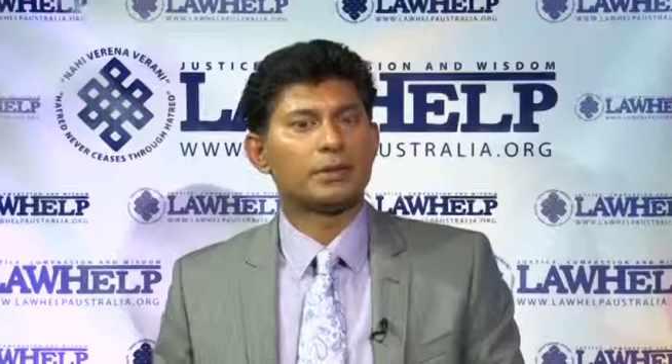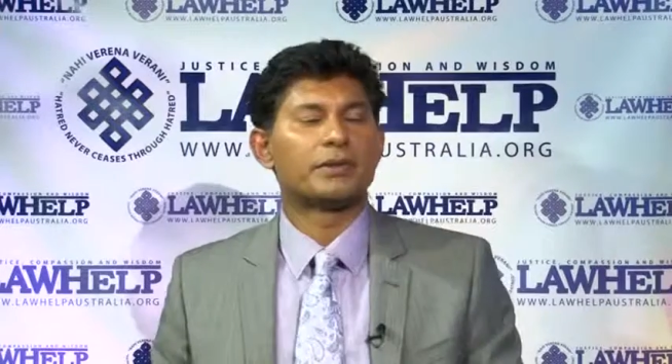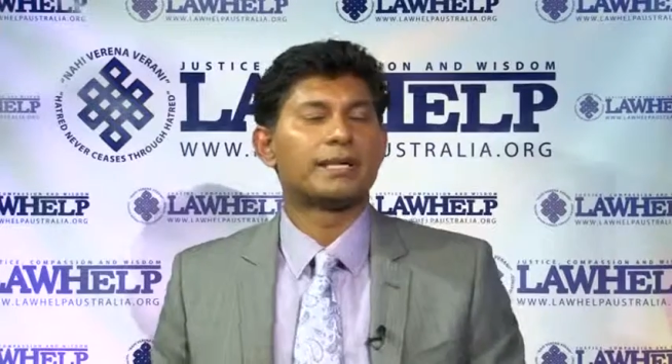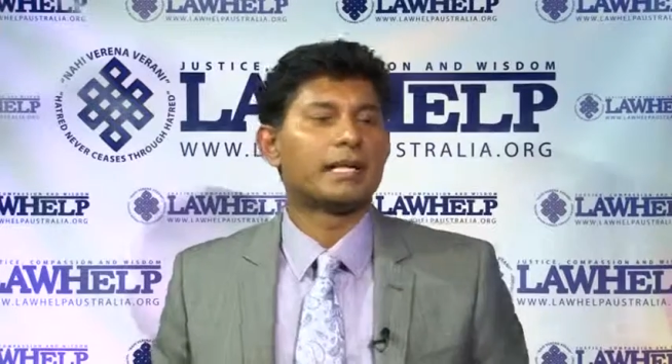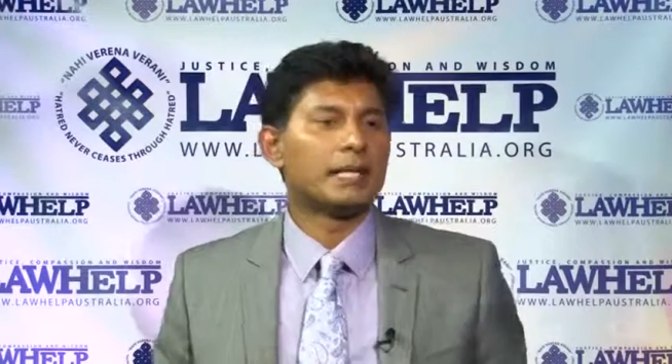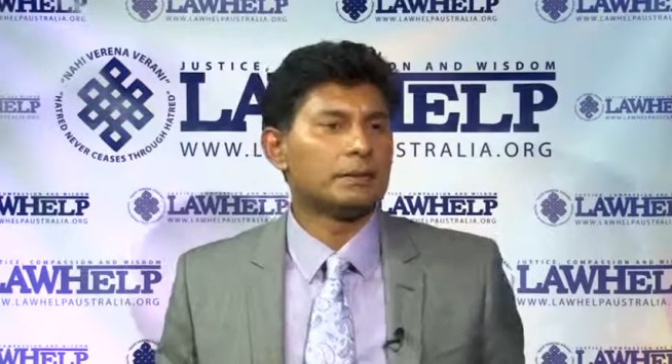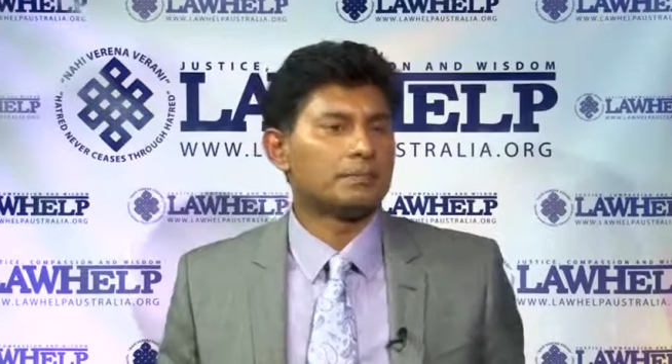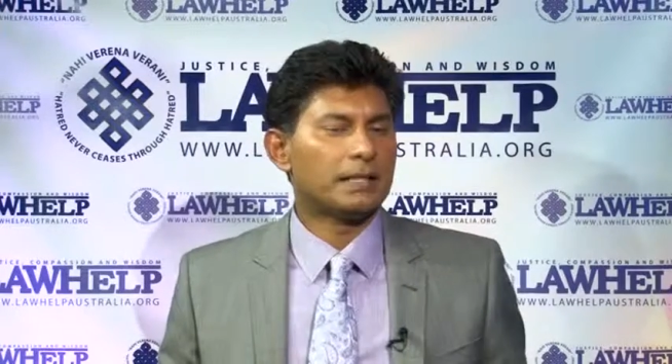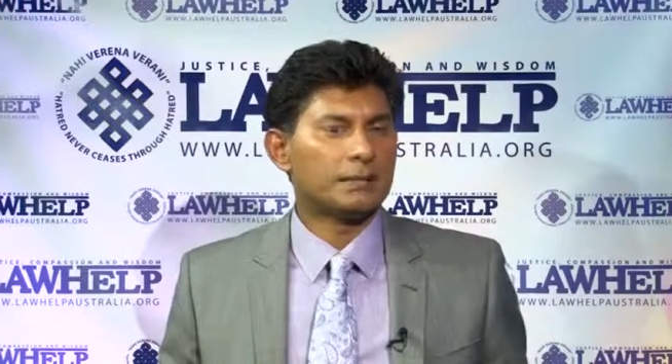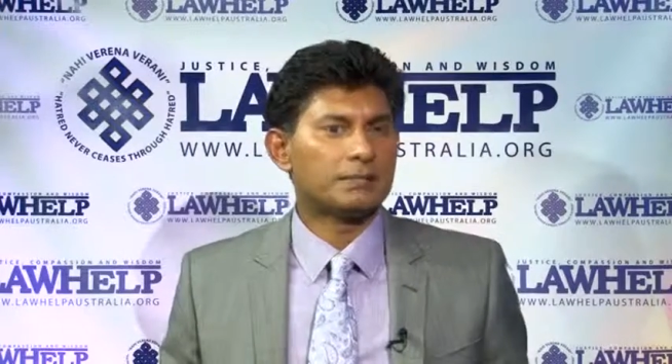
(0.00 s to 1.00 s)

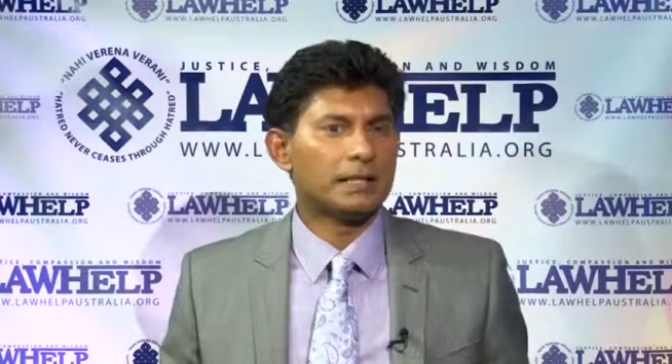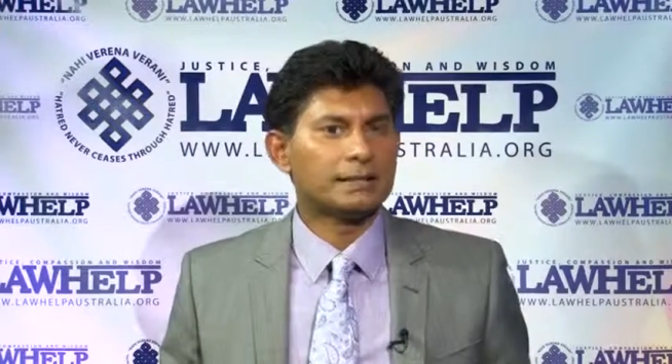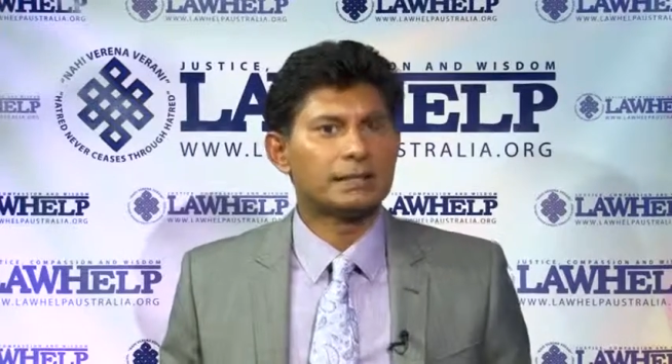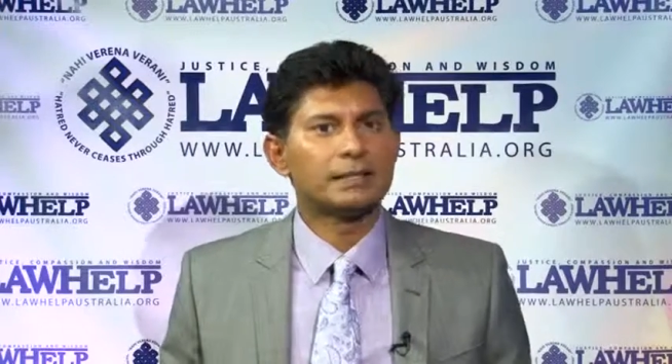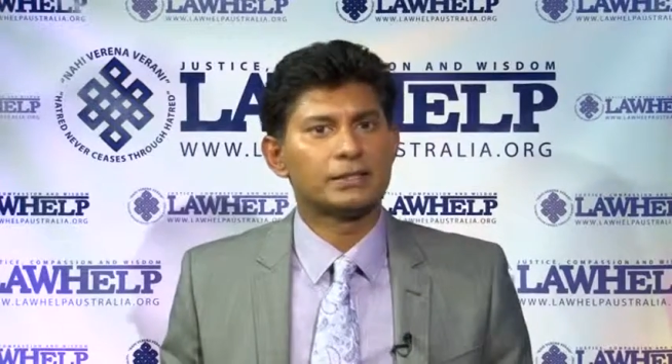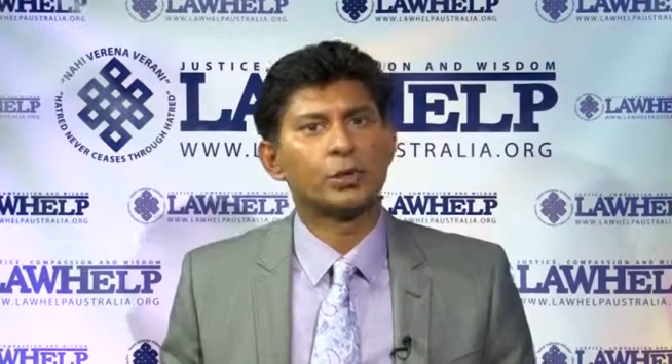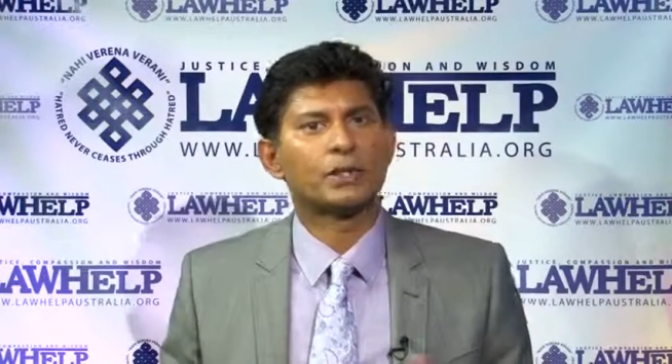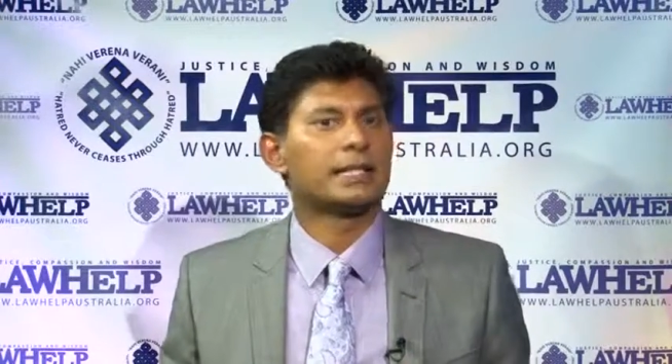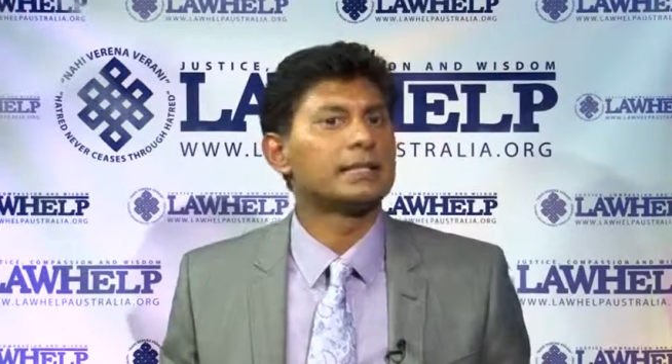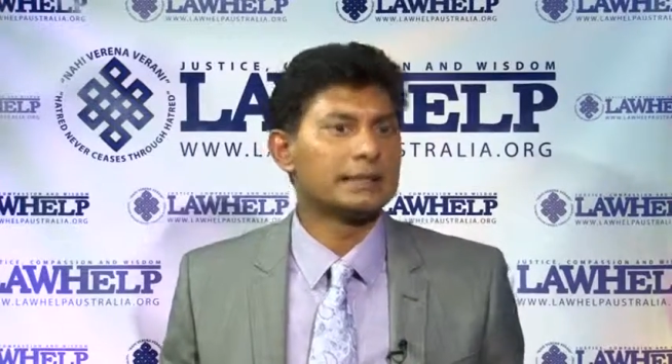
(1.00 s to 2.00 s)
I'll say the short
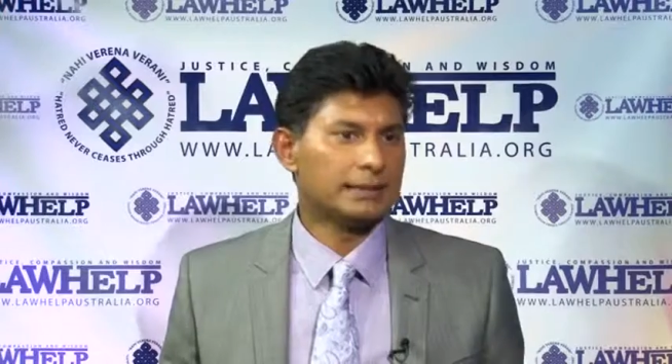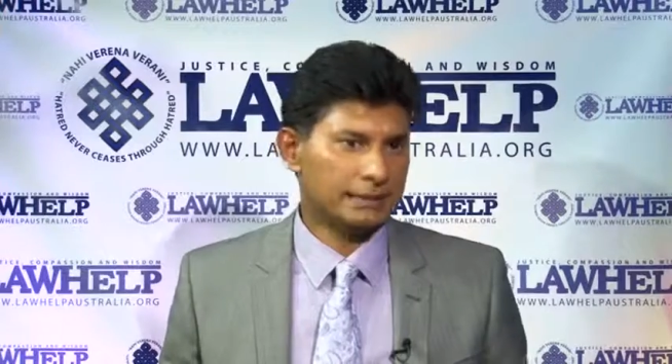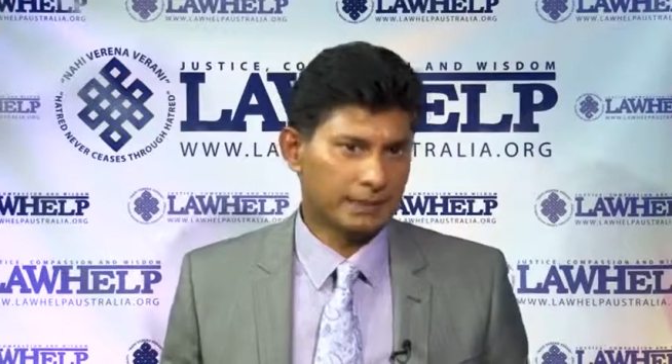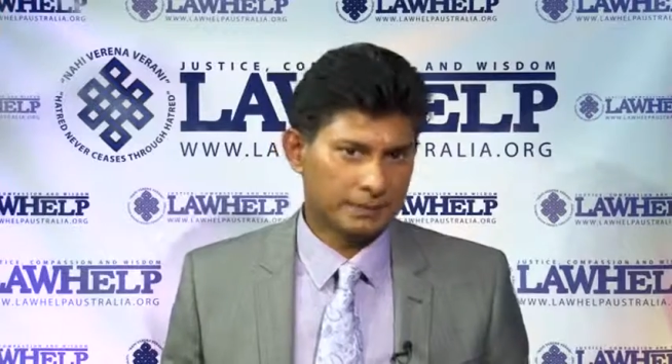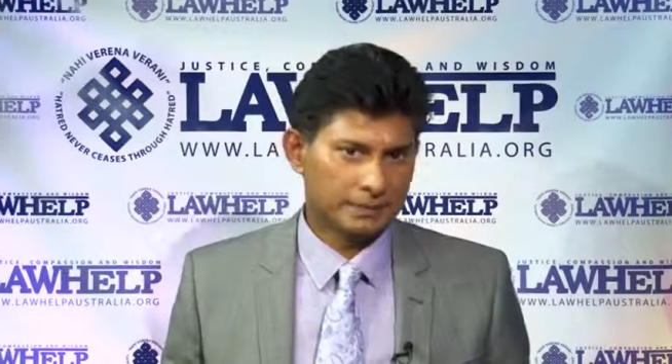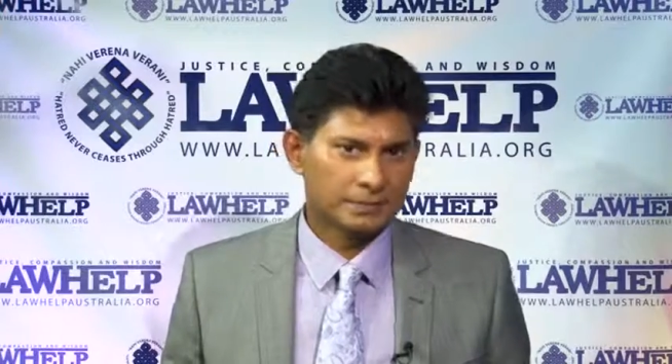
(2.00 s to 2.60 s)
answer is yes.